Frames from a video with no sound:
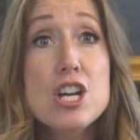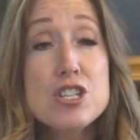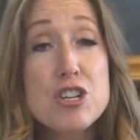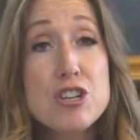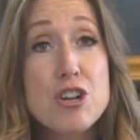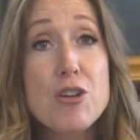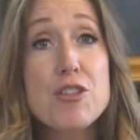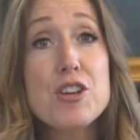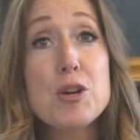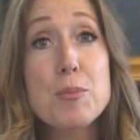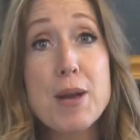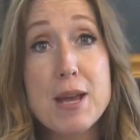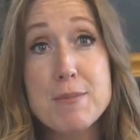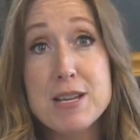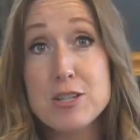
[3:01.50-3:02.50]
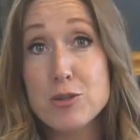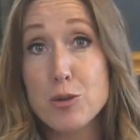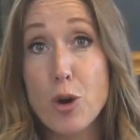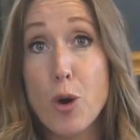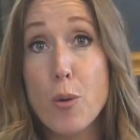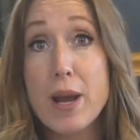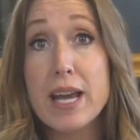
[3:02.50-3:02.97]
to know that your baby is
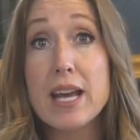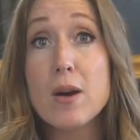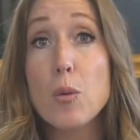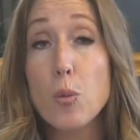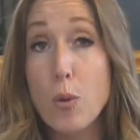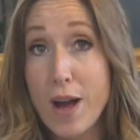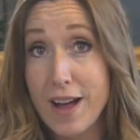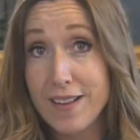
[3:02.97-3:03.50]
growing well.